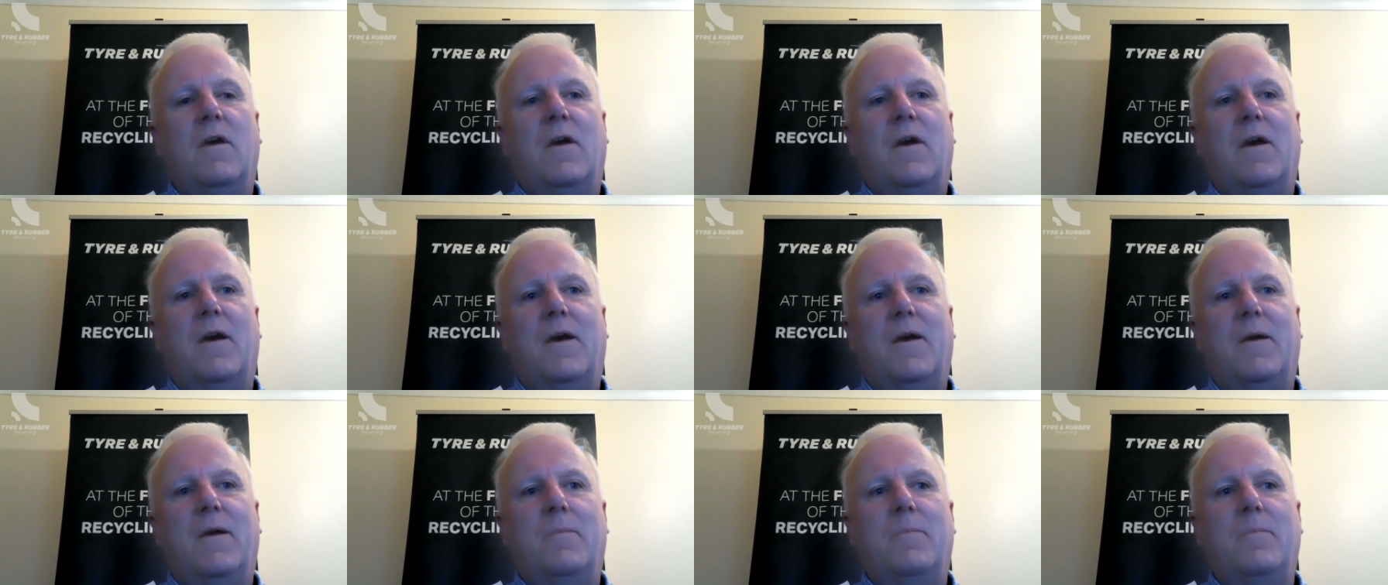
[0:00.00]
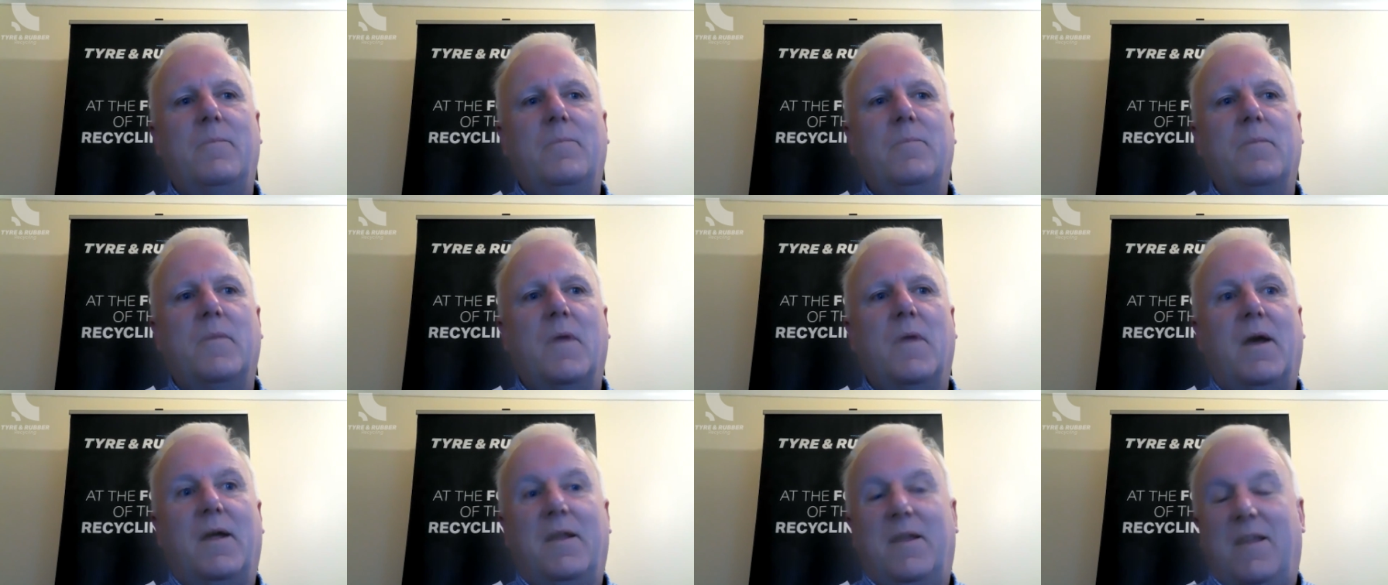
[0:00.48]
um,
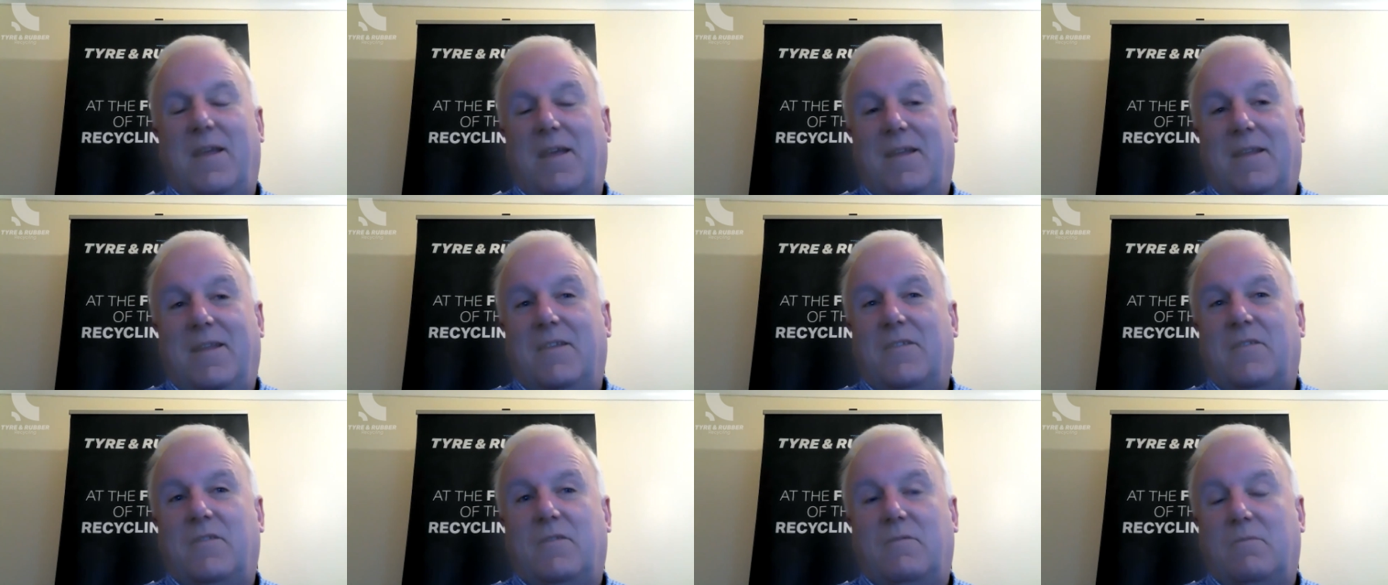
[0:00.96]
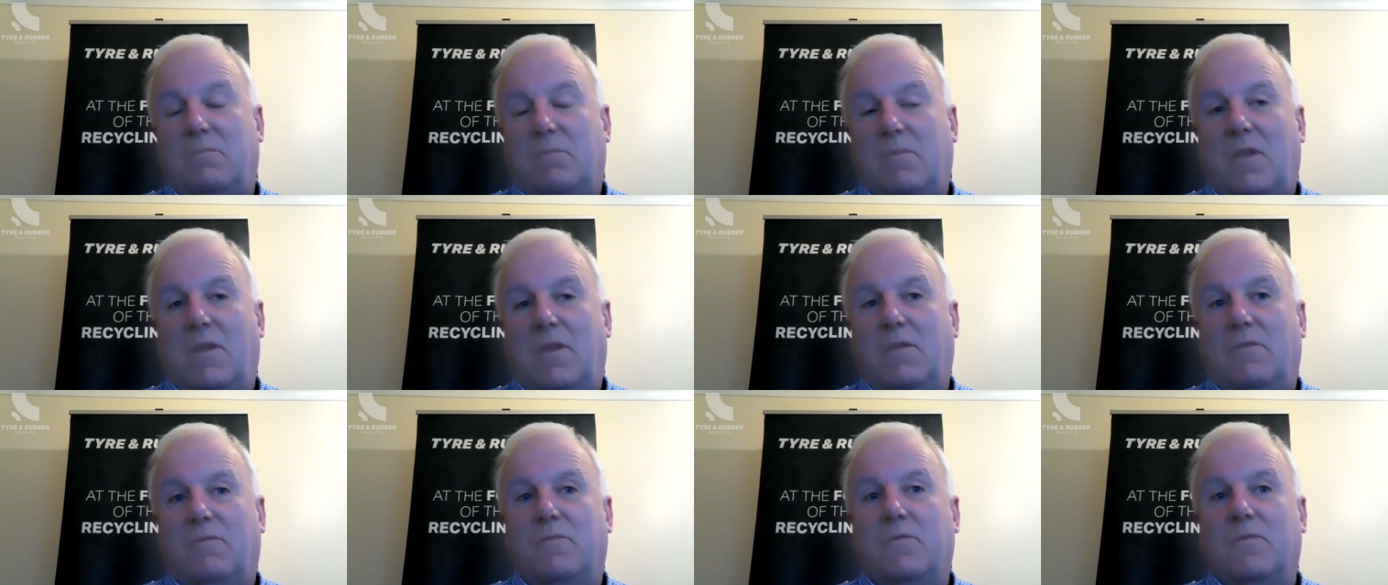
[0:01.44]
and, and it's,
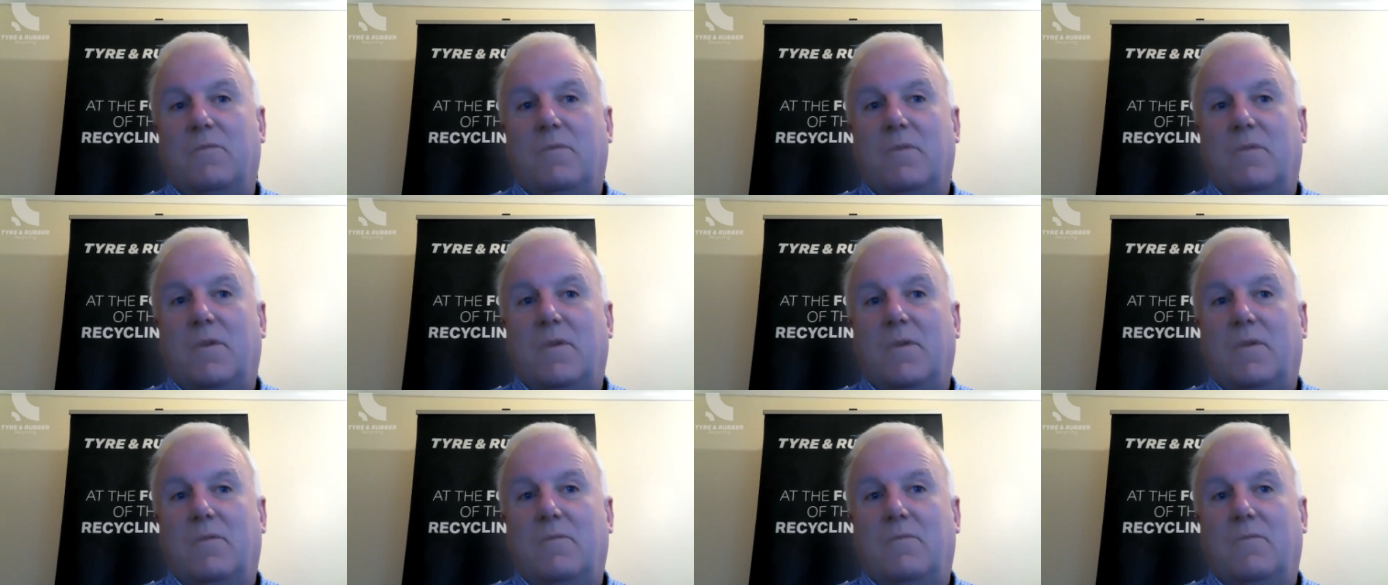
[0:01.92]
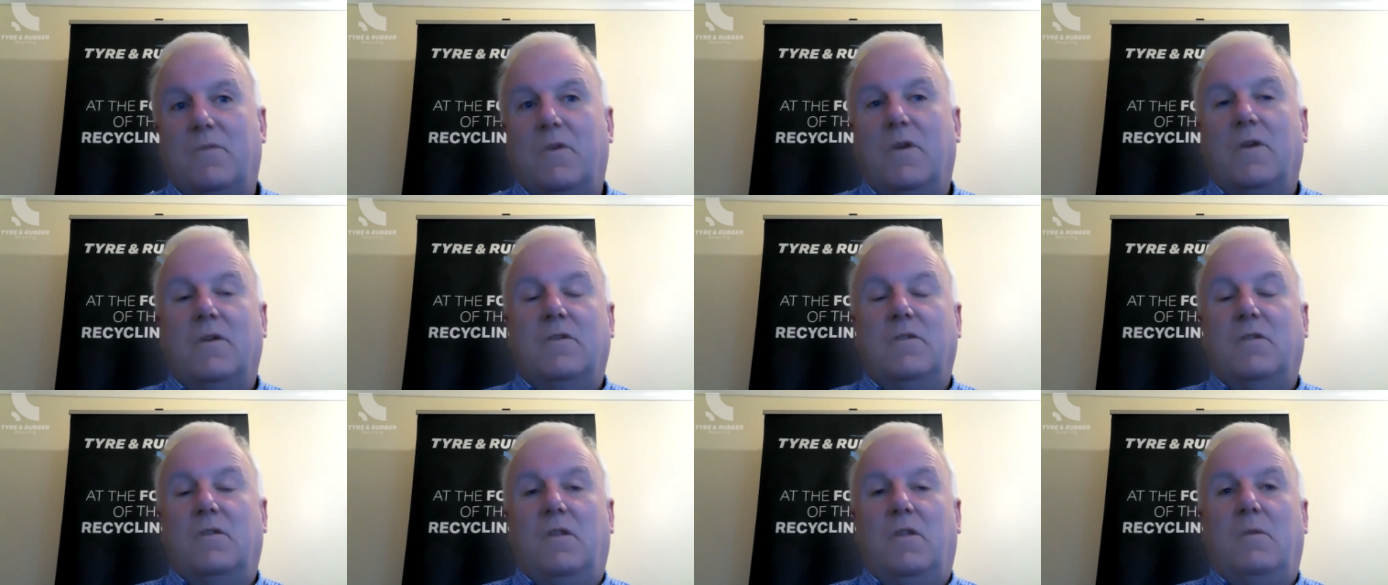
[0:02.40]
it's
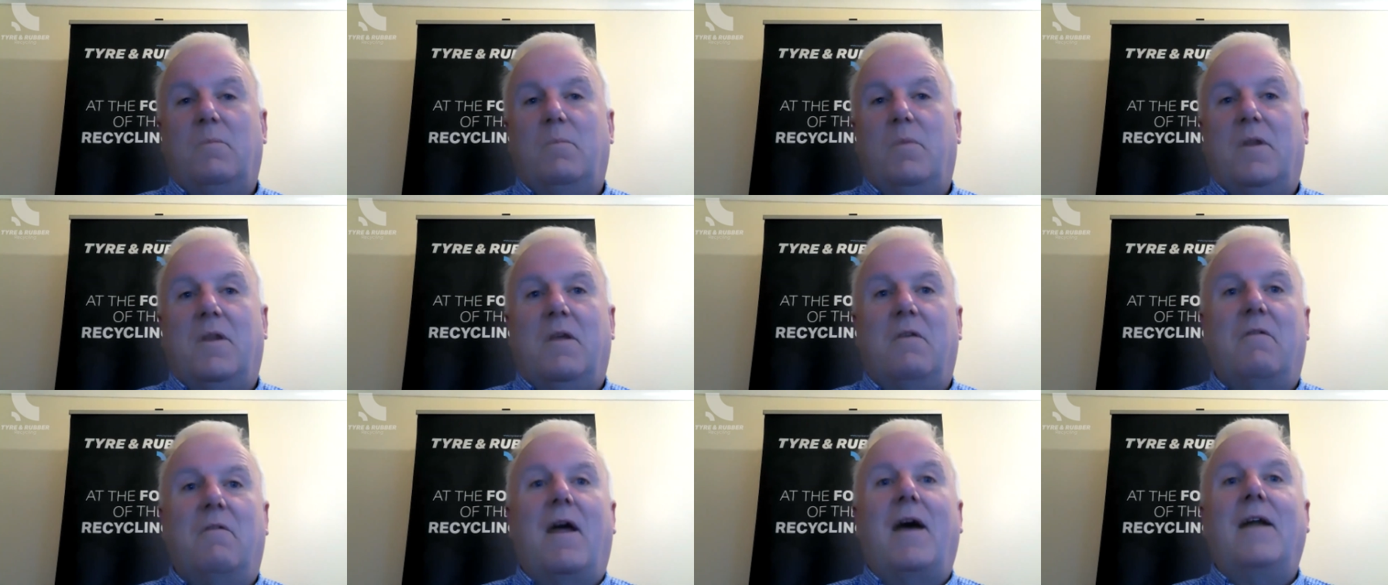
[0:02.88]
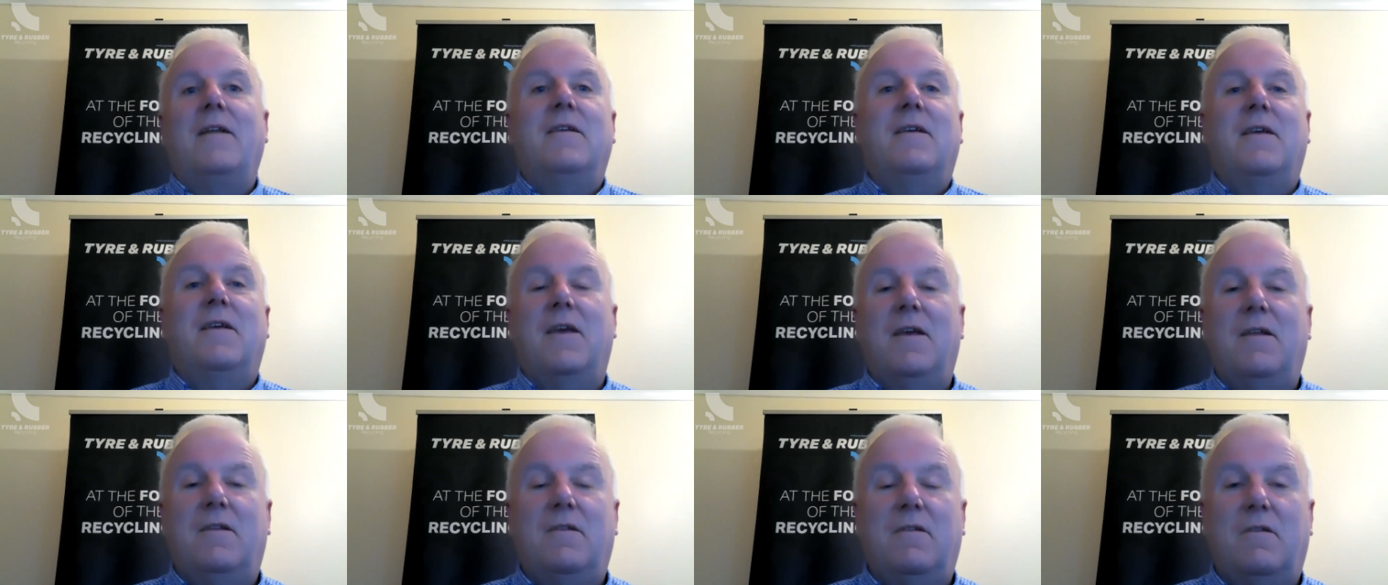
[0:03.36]
virtually been
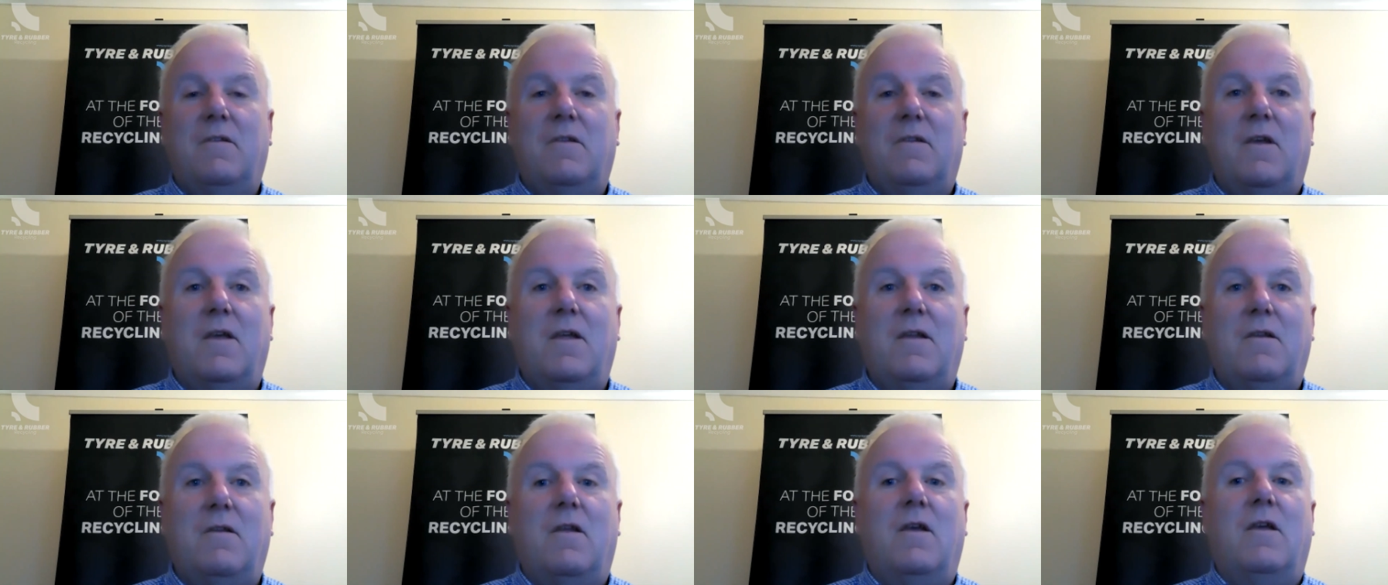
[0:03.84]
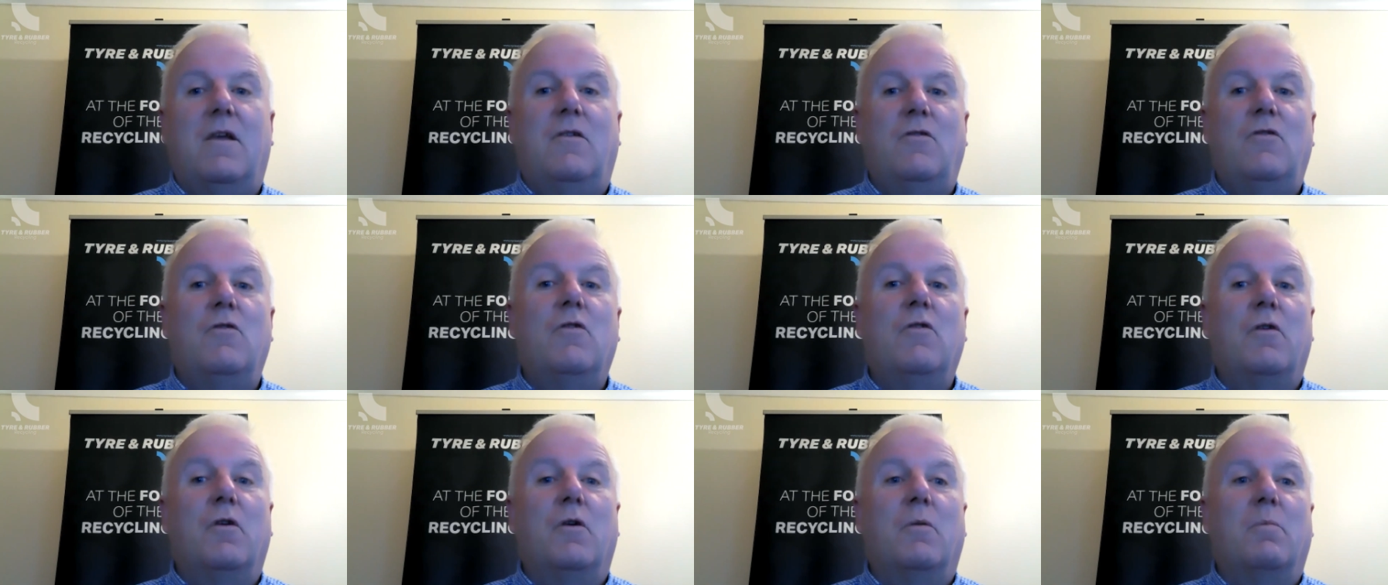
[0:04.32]
eradicated in, in
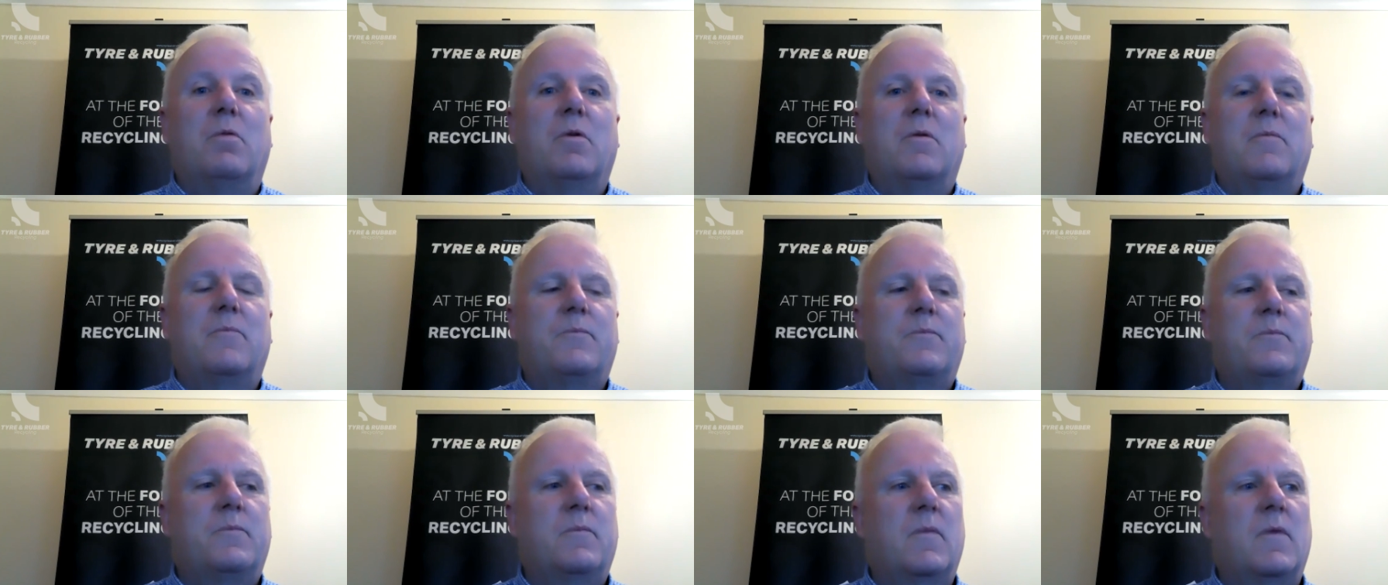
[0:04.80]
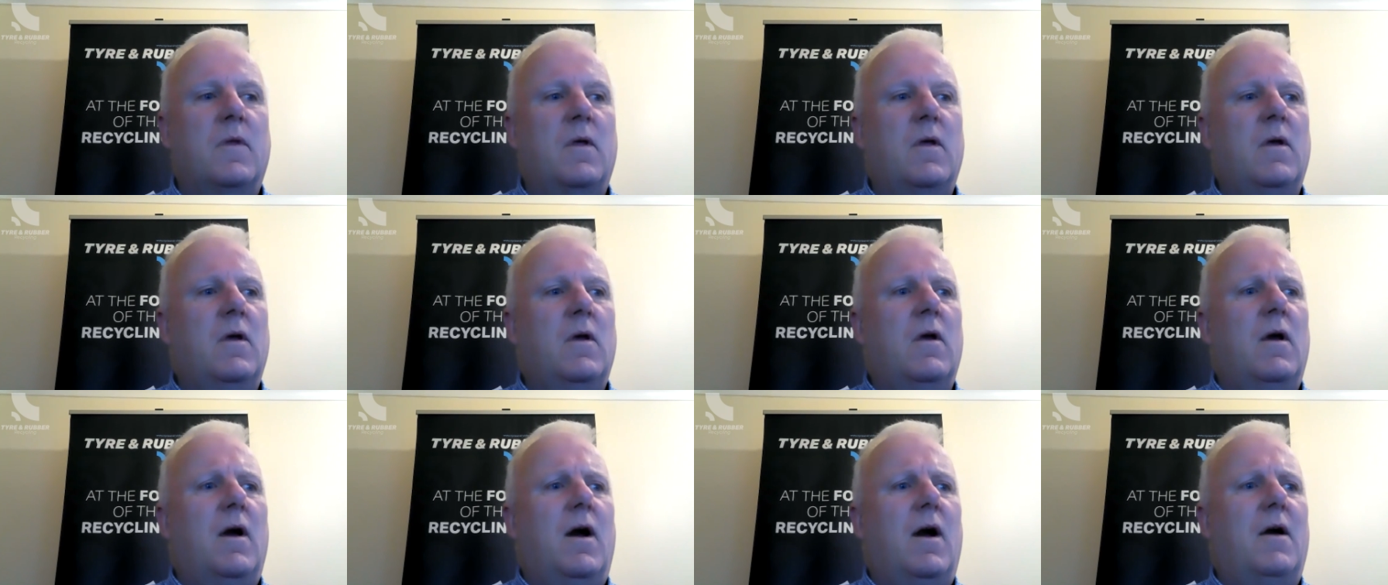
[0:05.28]
Europe. I